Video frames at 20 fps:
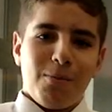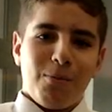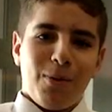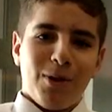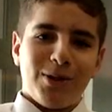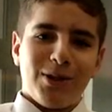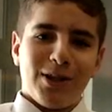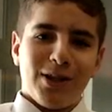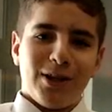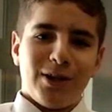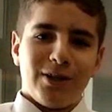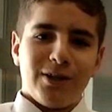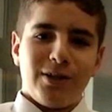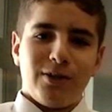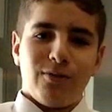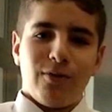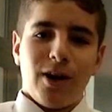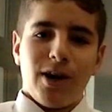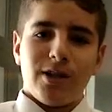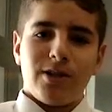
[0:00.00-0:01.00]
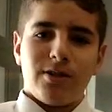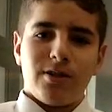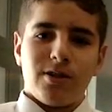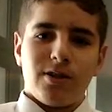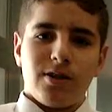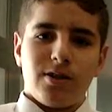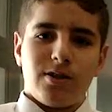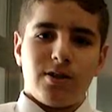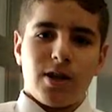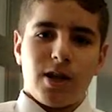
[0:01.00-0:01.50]
modular
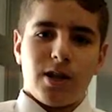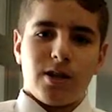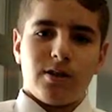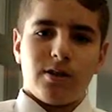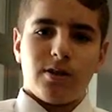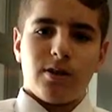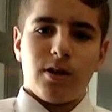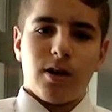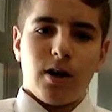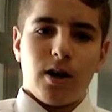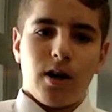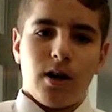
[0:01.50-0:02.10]
devices and